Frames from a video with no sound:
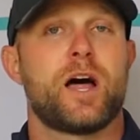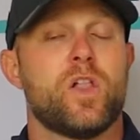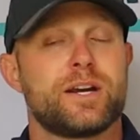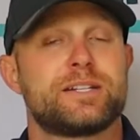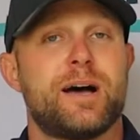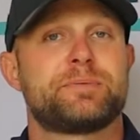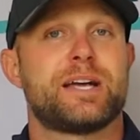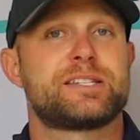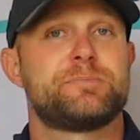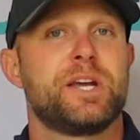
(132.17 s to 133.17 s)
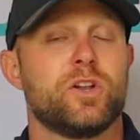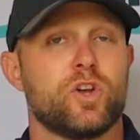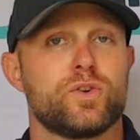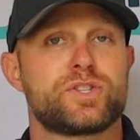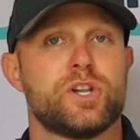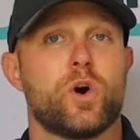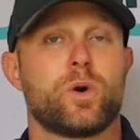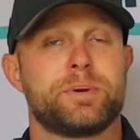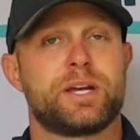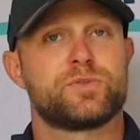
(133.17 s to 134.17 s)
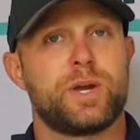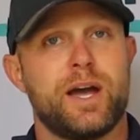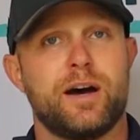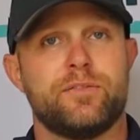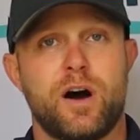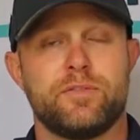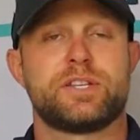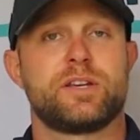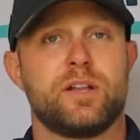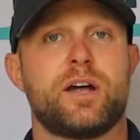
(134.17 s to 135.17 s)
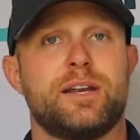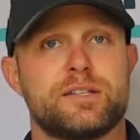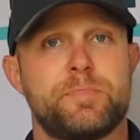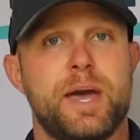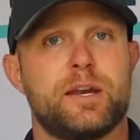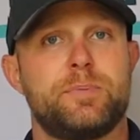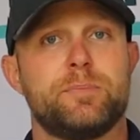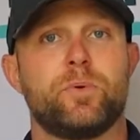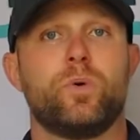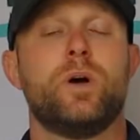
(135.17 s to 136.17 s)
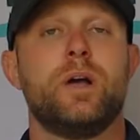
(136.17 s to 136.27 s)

a lot of times I speak a little slower because we have obviously a lot of Hispanic people